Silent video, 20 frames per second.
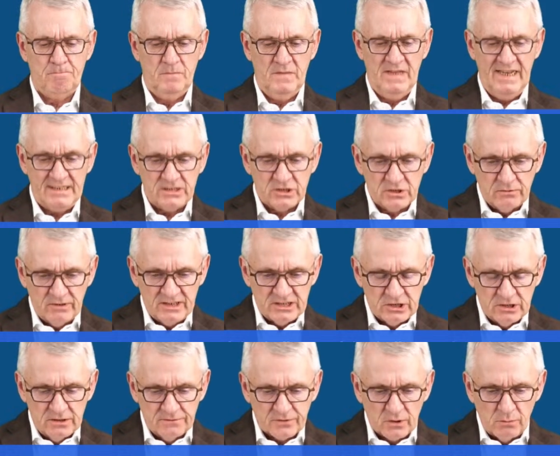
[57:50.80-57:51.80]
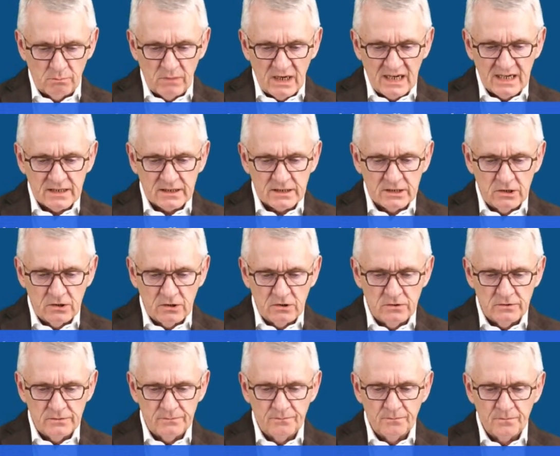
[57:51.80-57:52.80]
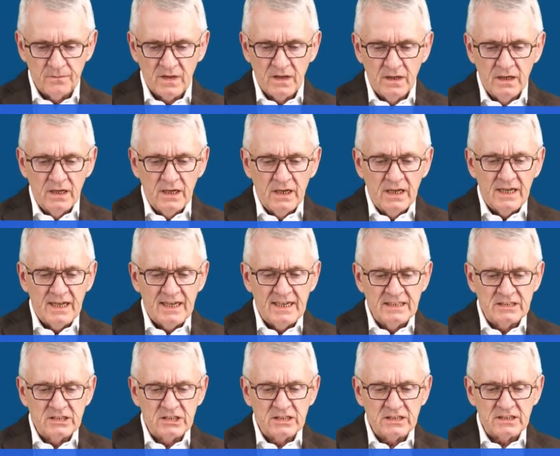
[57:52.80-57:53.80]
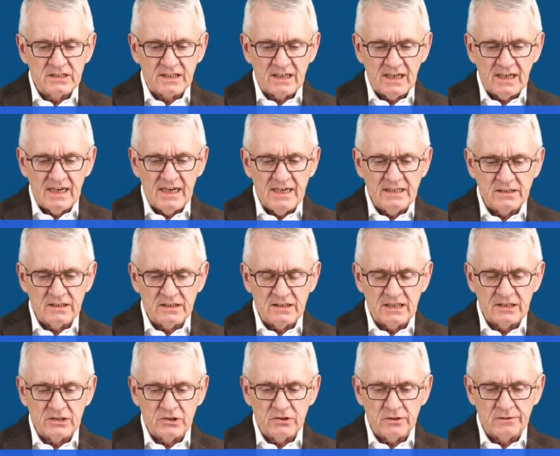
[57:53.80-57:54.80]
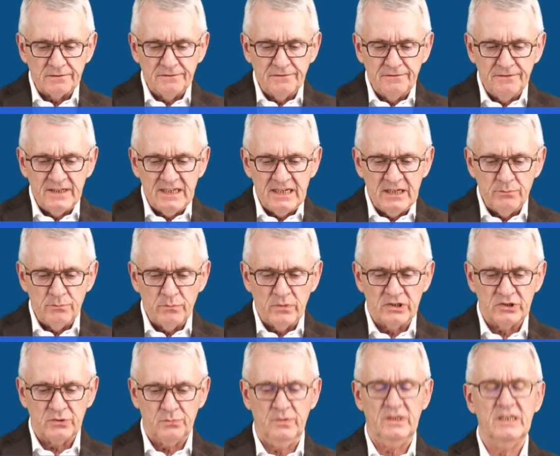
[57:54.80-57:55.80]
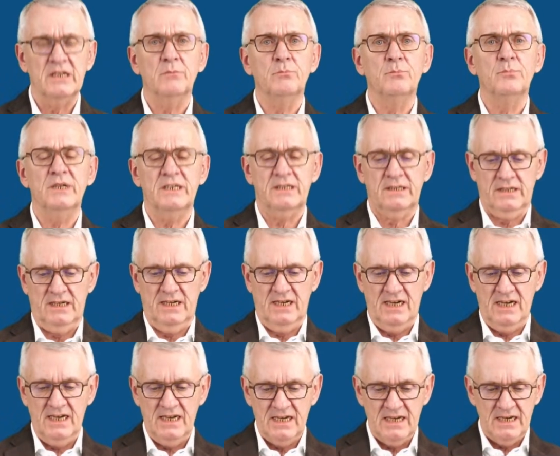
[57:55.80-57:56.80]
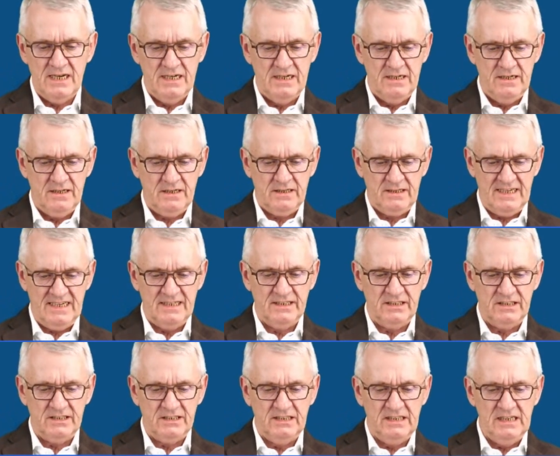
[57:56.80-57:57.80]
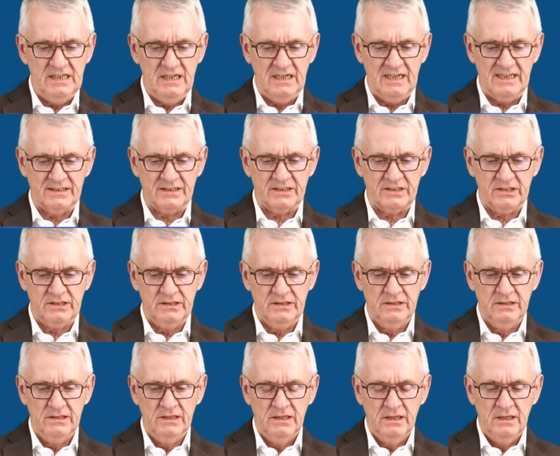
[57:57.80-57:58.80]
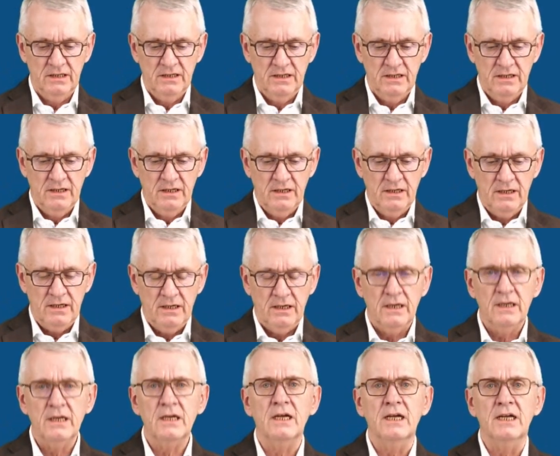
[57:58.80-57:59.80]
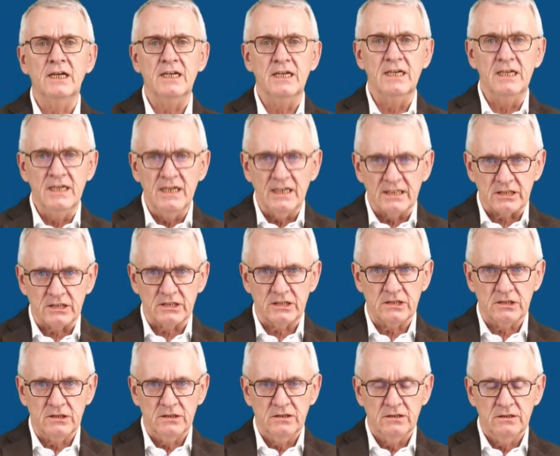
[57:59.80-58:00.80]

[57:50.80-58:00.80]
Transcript: Next question from Mario. Is it right that your feet must be a bit higher than the T-land? Yes.